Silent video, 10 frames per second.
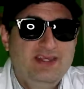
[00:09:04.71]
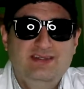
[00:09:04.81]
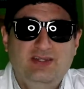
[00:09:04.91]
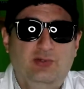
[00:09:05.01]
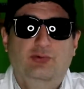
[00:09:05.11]

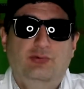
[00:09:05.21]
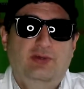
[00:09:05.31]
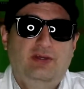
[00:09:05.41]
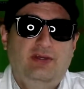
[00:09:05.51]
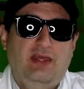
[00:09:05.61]
do
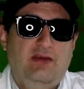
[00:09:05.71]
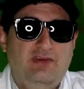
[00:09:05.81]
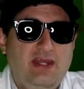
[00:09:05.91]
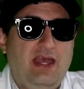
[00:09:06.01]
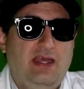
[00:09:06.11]
every
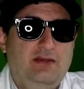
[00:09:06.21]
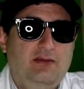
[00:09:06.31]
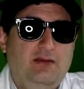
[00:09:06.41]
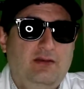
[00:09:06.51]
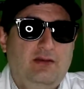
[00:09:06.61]
day.
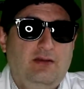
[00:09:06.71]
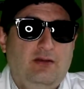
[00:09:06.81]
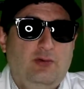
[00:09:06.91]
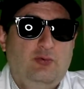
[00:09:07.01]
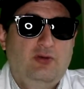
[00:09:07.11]

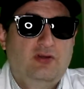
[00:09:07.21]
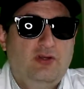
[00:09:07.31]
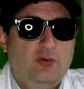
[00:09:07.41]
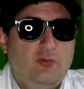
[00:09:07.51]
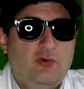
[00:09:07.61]
We're a
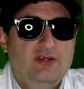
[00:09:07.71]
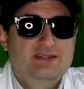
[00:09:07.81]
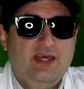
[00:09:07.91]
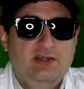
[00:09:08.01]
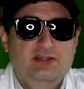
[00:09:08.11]
little more
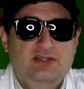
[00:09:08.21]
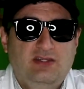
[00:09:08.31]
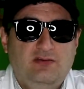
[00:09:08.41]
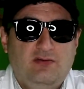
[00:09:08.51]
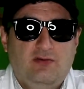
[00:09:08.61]

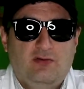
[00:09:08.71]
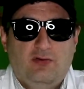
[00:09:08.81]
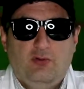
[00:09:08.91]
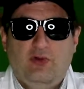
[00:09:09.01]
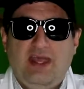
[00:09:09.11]
intelligent
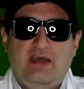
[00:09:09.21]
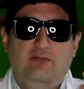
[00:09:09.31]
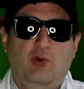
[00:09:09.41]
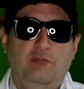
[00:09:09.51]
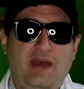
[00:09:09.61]
and we have
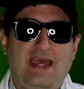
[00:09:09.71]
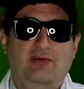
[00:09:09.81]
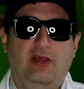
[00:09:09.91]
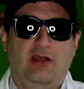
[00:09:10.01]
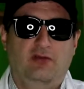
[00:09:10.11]
more
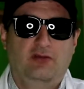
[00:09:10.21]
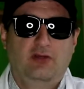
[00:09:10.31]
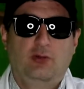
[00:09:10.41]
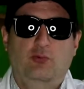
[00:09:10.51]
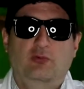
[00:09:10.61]
background
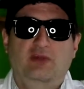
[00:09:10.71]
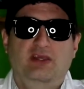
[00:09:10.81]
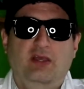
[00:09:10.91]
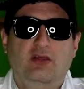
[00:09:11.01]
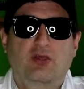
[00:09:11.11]
when
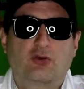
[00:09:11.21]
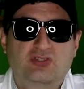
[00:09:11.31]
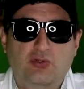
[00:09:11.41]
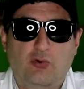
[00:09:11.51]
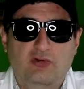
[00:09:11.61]
we go
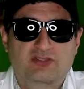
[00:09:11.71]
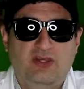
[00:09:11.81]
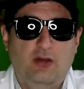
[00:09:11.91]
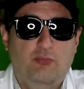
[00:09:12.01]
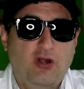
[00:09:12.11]
towards
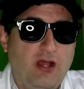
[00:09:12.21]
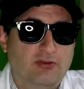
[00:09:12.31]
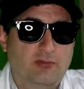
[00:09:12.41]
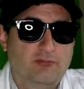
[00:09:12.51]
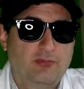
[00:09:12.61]
a
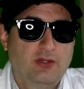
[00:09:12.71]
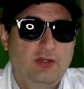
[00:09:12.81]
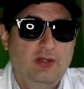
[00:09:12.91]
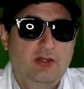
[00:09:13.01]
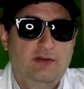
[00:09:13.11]
problem
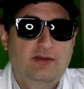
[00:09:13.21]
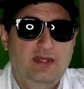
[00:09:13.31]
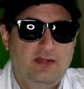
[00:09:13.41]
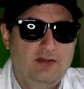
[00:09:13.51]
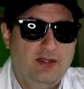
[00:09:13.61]

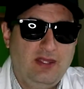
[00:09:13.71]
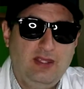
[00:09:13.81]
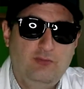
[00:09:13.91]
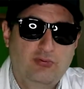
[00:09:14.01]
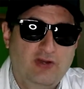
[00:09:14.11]
than a
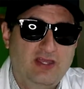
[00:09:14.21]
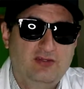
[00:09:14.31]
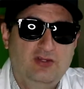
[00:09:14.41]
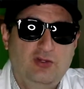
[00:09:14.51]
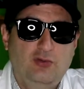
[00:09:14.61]
brand
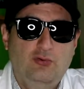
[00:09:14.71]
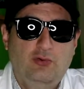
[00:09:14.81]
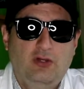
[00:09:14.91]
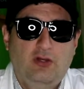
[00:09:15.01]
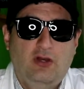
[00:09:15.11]
new
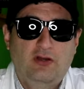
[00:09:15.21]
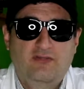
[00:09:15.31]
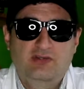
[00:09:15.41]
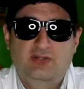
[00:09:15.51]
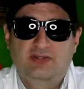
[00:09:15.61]

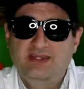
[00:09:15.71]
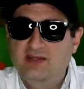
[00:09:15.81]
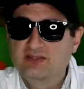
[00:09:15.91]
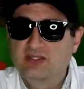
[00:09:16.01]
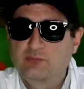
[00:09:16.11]
artificial
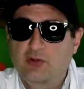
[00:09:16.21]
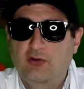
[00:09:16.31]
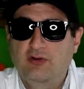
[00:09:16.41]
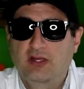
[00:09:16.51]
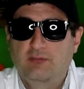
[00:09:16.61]
intelligence
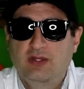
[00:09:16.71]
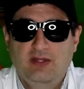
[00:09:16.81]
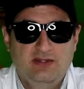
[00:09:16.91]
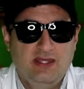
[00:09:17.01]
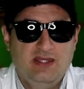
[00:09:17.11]
program
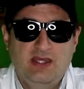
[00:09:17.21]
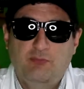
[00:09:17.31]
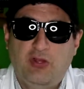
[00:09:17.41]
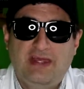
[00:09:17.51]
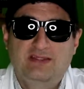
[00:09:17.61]
that
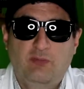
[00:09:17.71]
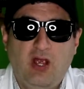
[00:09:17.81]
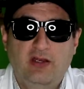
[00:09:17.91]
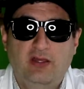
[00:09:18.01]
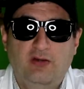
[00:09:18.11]
plays
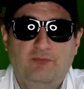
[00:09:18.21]
Mario.